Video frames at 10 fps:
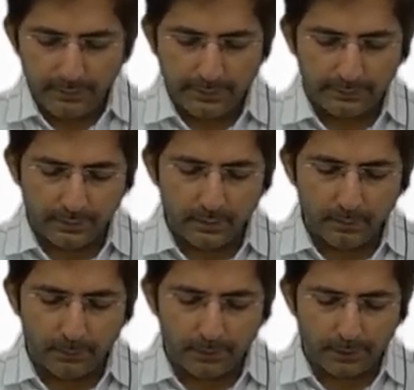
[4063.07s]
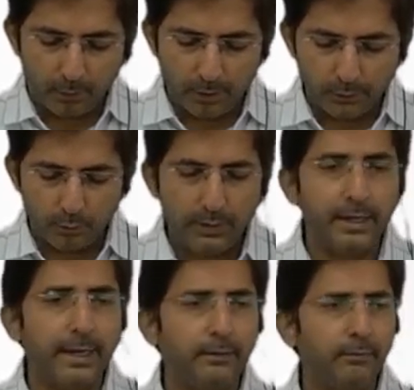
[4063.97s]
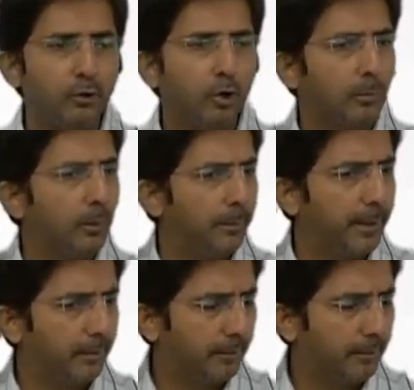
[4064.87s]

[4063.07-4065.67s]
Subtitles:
and then the particulars you can write with normal pen.